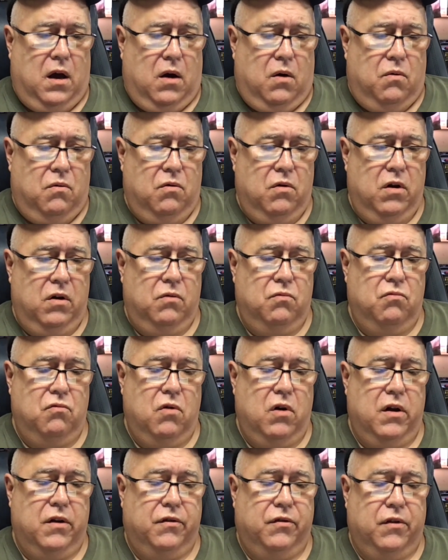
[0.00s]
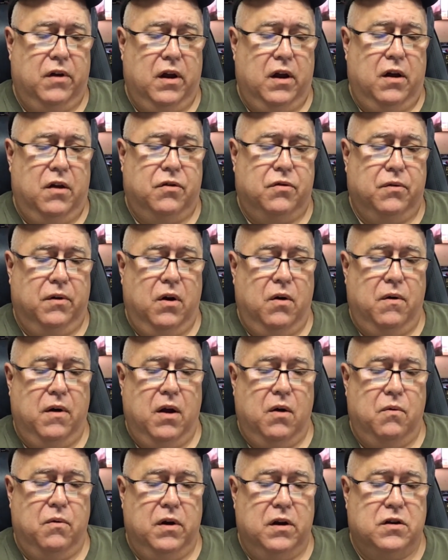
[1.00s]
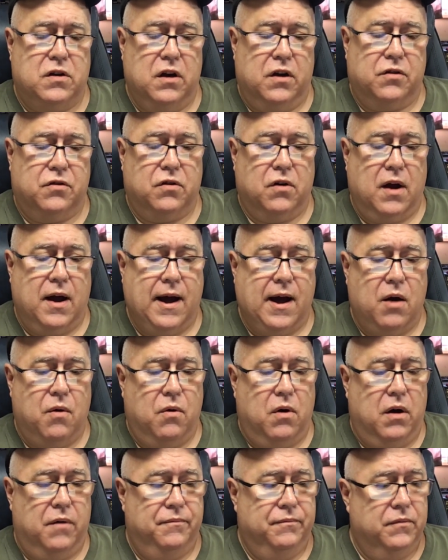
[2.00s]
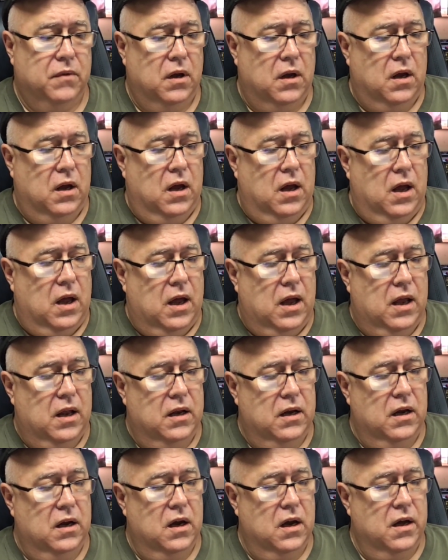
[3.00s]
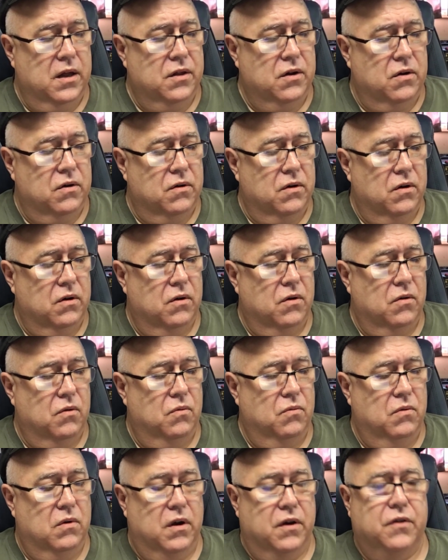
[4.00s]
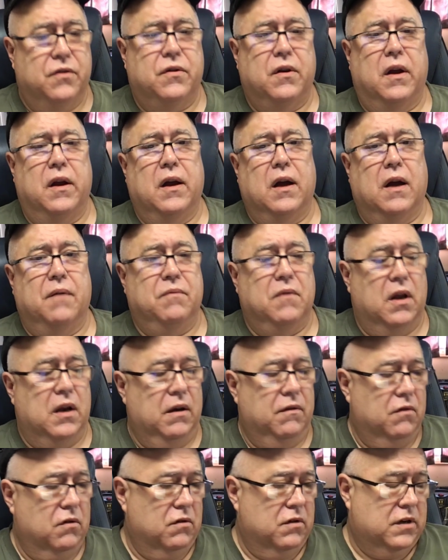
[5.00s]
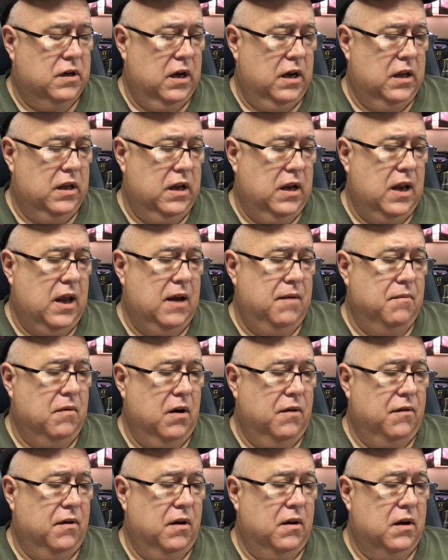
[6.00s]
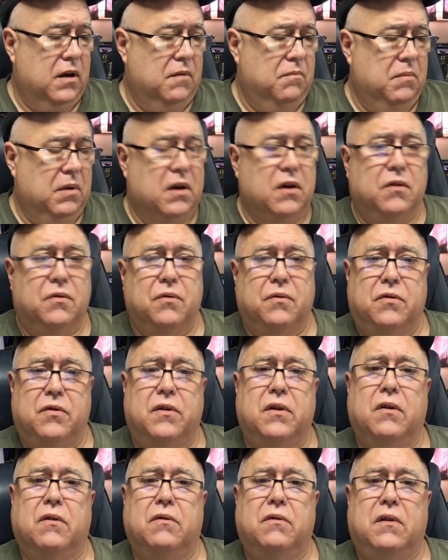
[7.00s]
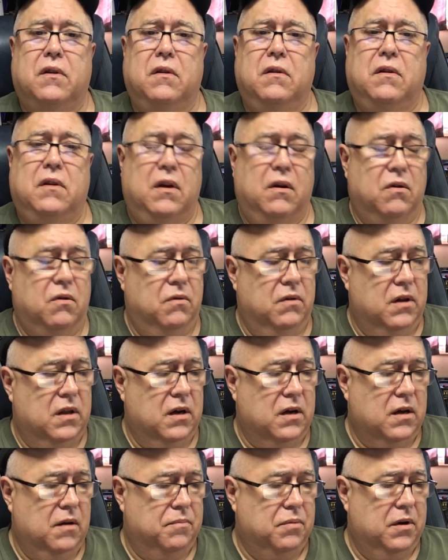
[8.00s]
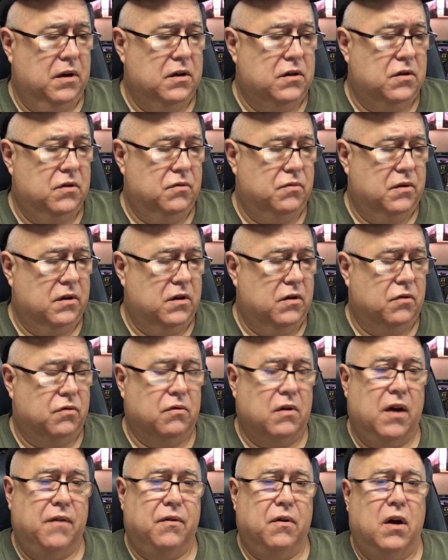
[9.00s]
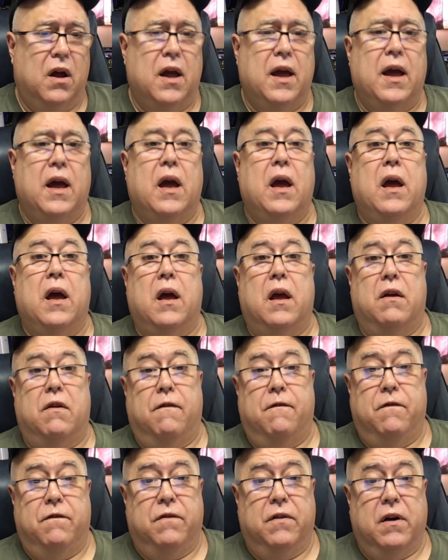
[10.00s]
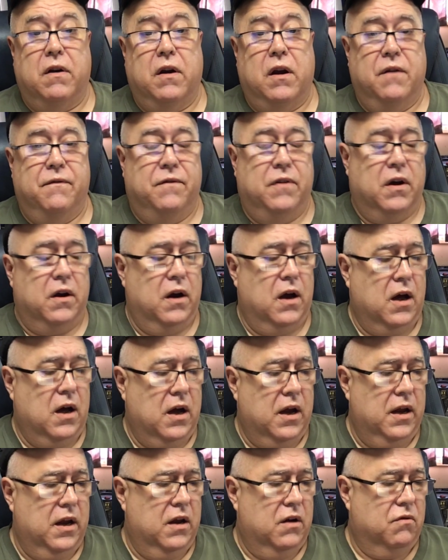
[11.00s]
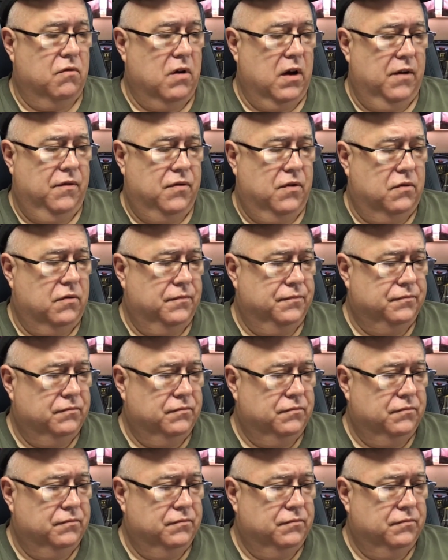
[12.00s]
One was a 308 Winchester Howa. And the other was I'm not even going to tell you the name of it because I'm still dealing with a couple issues with this rifle. A very, very high-end rifle.